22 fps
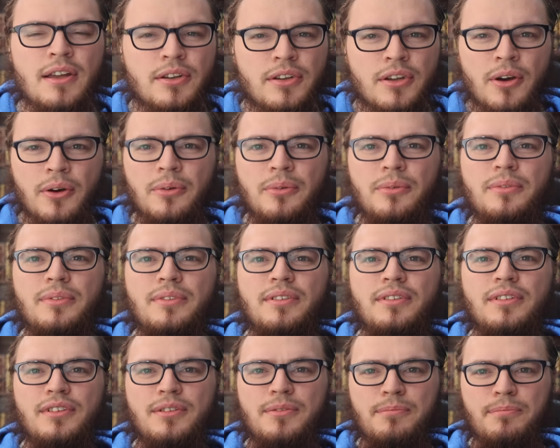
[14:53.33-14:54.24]
No,
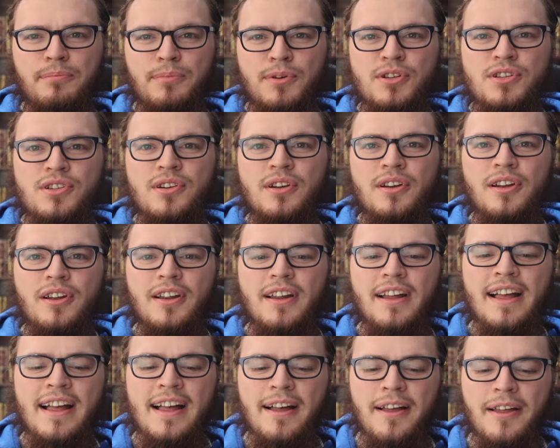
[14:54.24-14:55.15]
Put
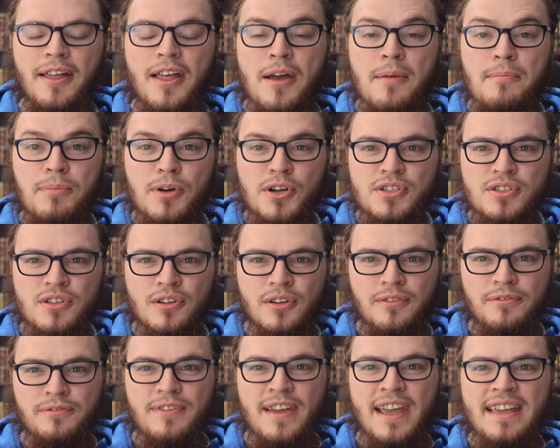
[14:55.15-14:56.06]

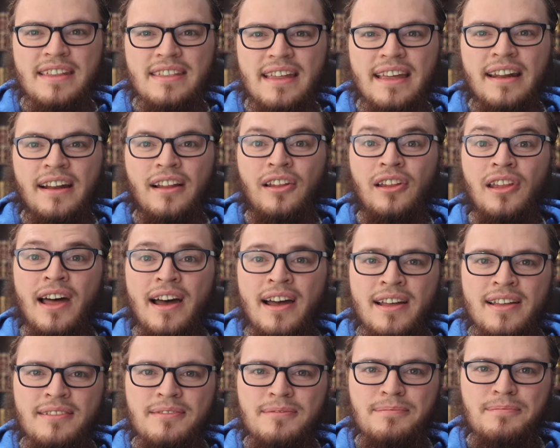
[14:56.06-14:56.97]
your faith in
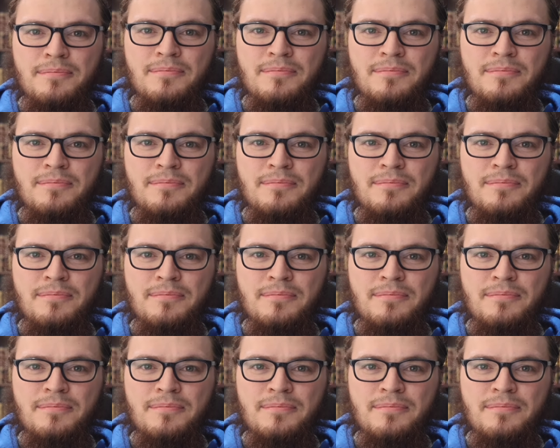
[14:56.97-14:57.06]
Allah